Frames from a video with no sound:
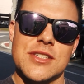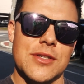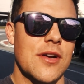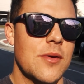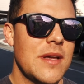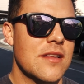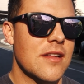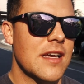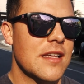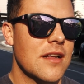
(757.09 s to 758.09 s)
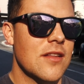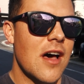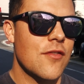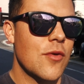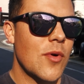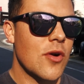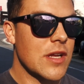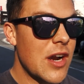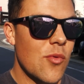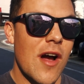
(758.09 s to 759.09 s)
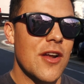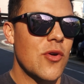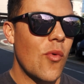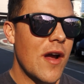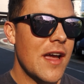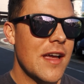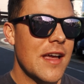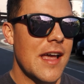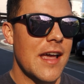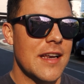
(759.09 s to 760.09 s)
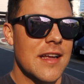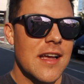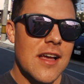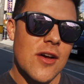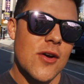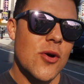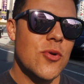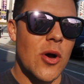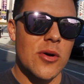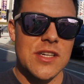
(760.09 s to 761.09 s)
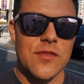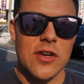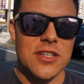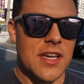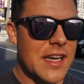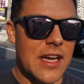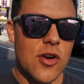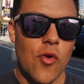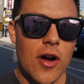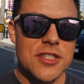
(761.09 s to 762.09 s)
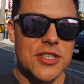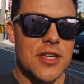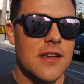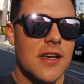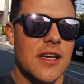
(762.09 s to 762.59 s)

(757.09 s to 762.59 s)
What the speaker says: You know what I mean? Like, a lot of them are kind of rotting away and who knows if they're gonna get crushed.